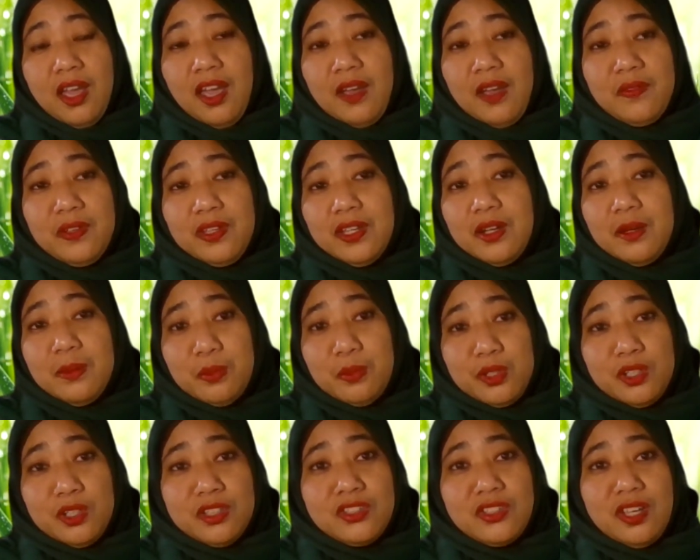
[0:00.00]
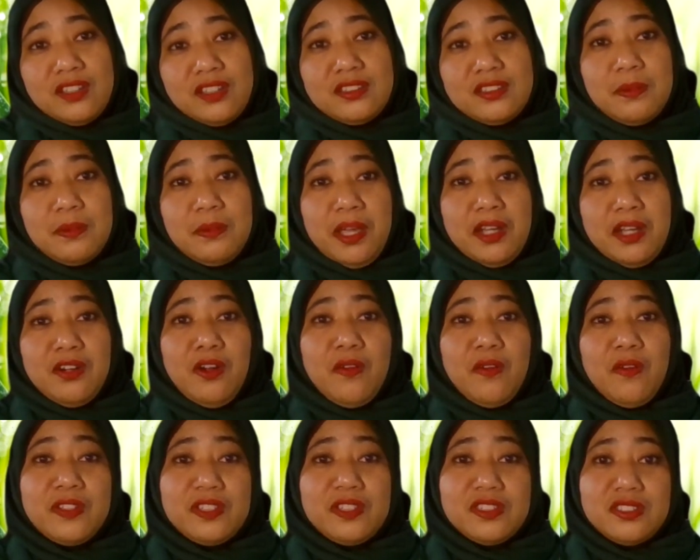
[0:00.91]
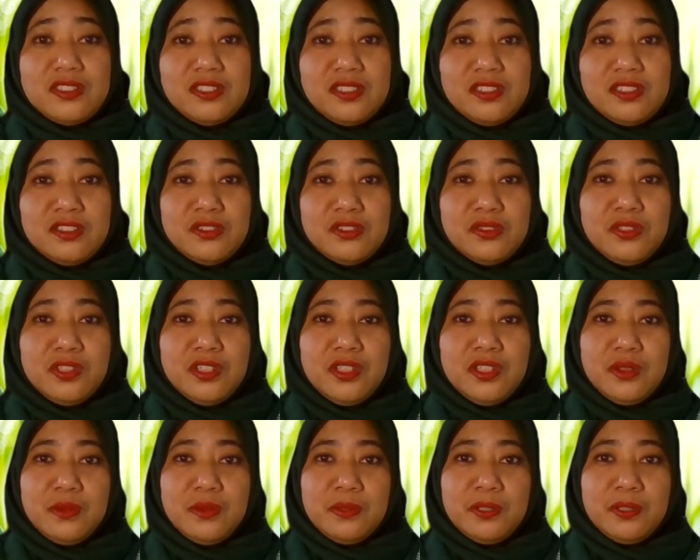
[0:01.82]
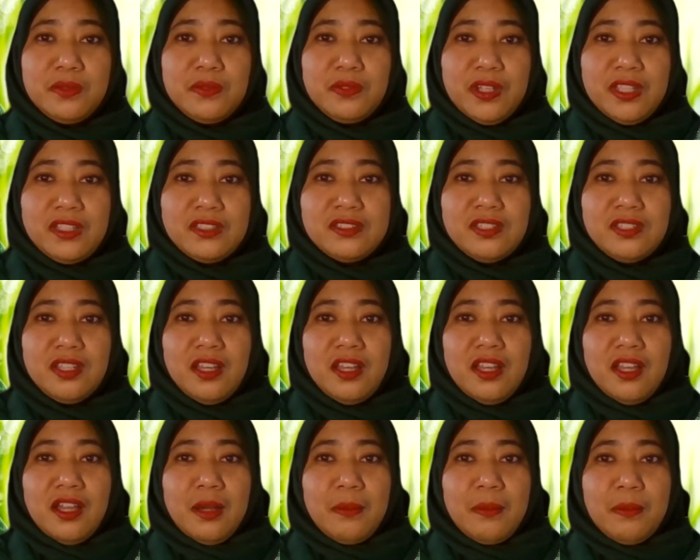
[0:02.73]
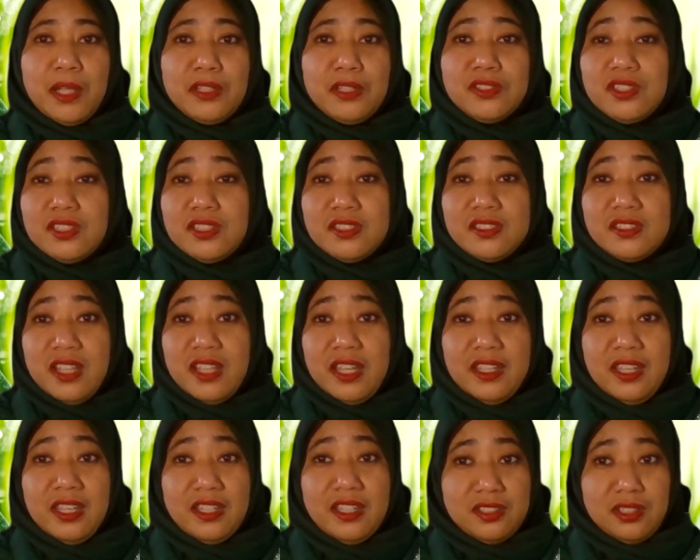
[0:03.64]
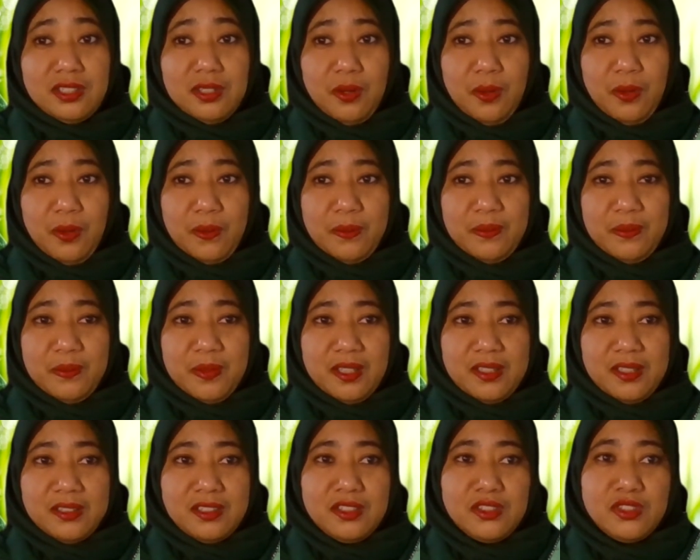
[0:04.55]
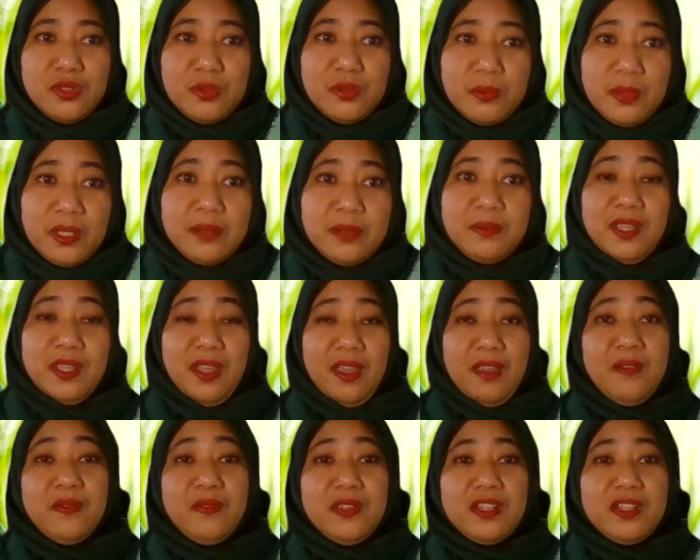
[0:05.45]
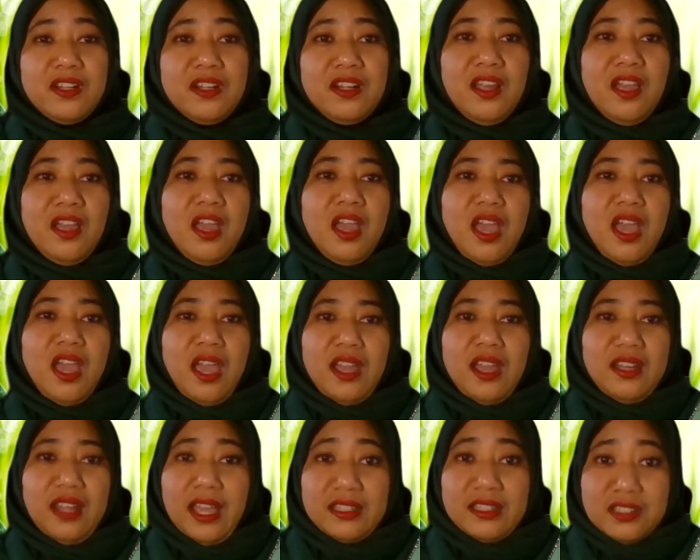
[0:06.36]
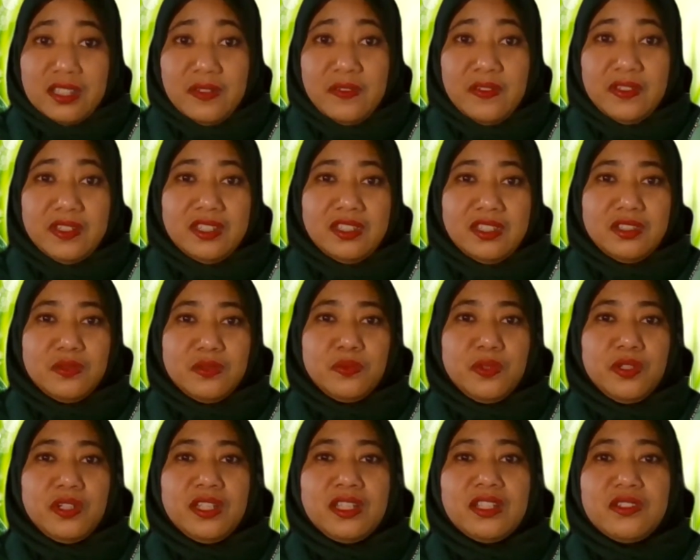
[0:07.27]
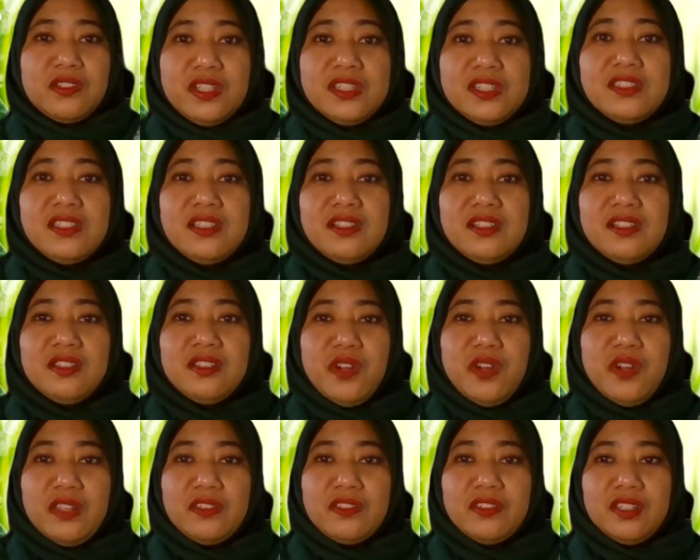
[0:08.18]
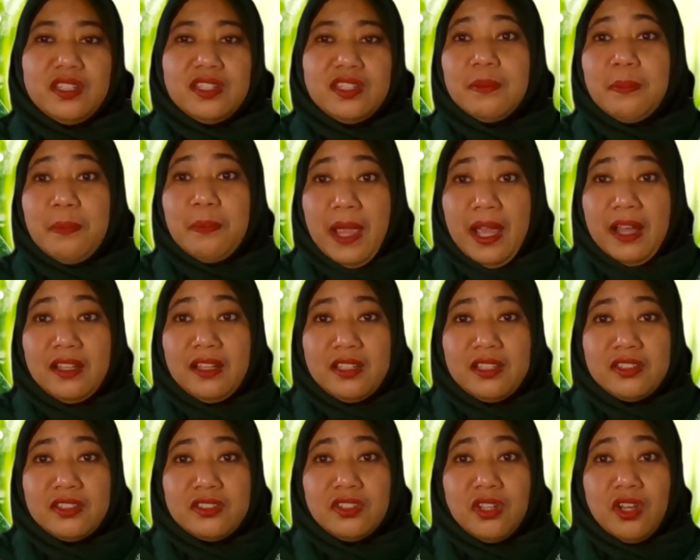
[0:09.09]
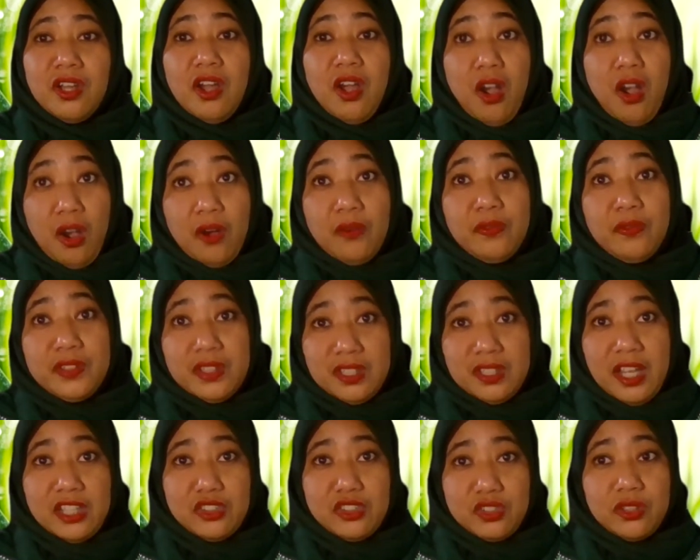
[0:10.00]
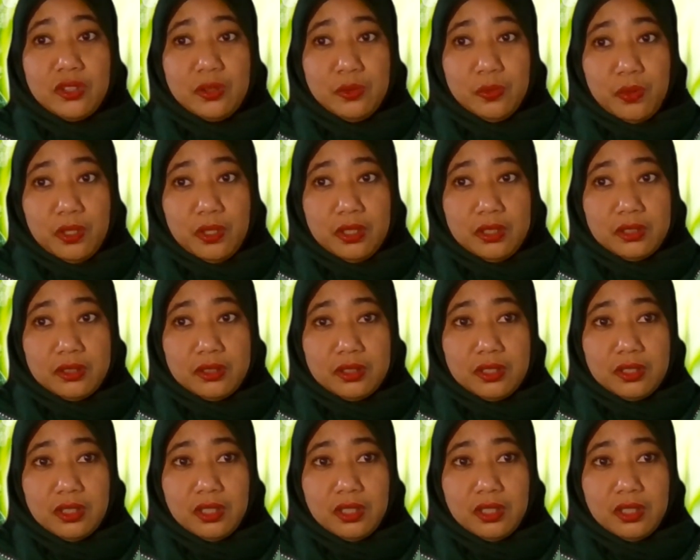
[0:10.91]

having emerged as a matter of concern to the human race about 6 decades ago, since human behavior and activities were increasingly threatening the balance of the natural world.